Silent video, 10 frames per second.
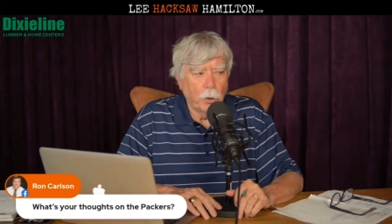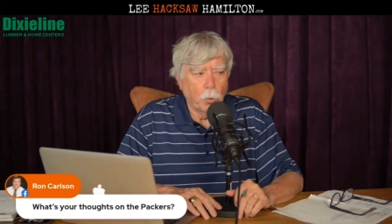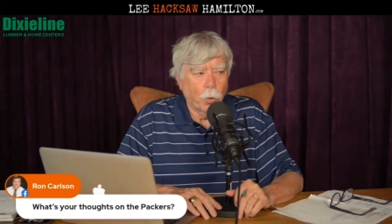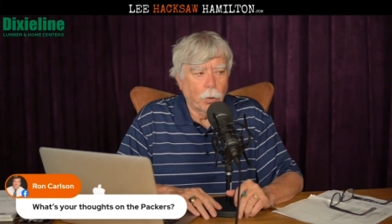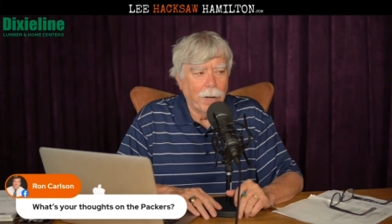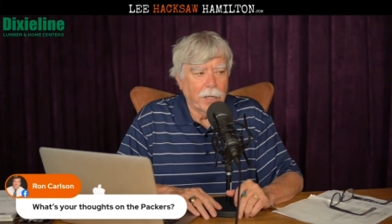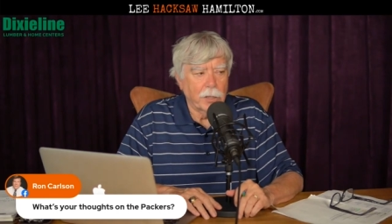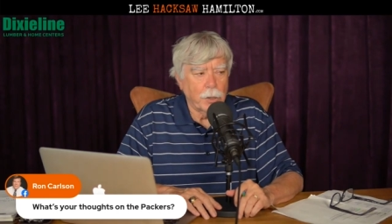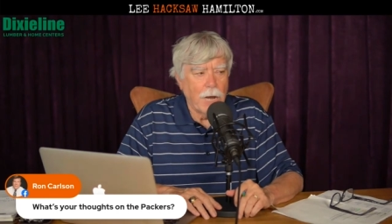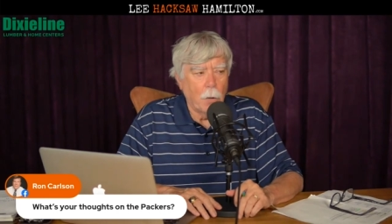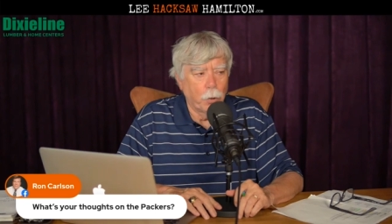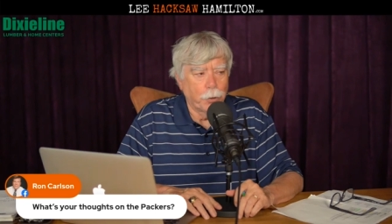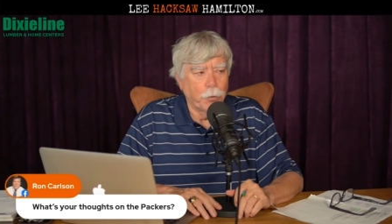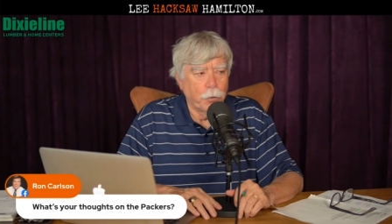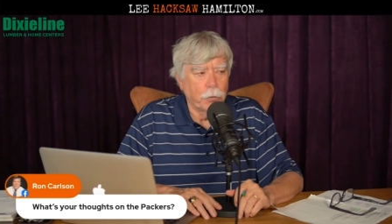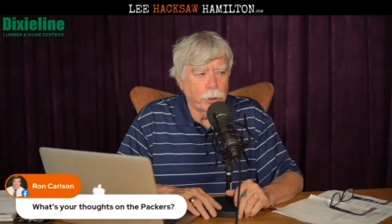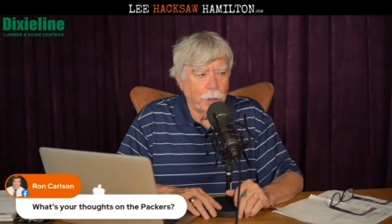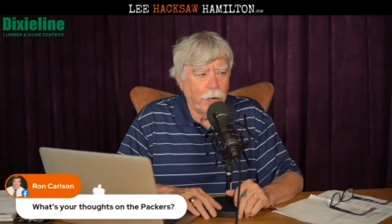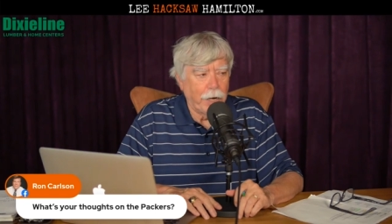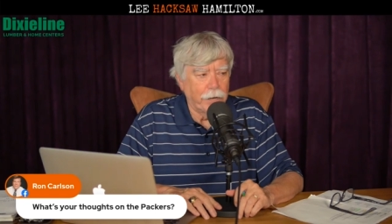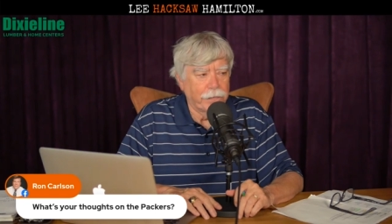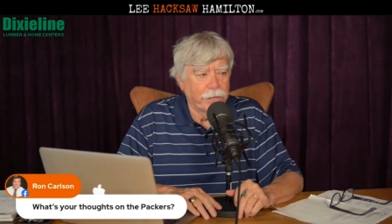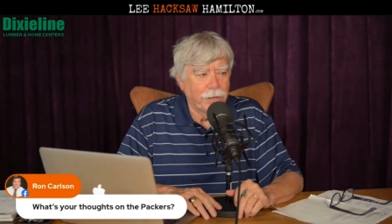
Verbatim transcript: at quarterback is not what you used to have,